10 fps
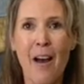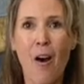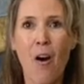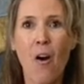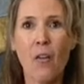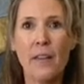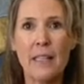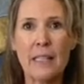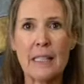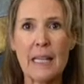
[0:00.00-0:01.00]
All
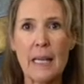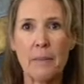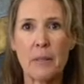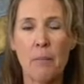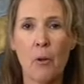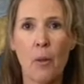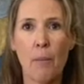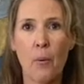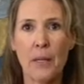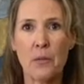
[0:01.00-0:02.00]
these tips and
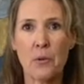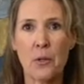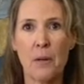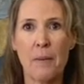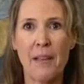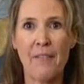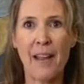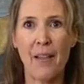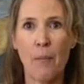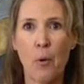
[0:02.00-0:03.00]
bullet points are going to be
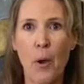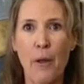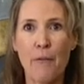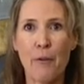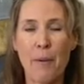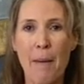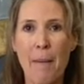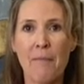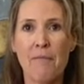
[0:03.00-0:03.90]
available over in my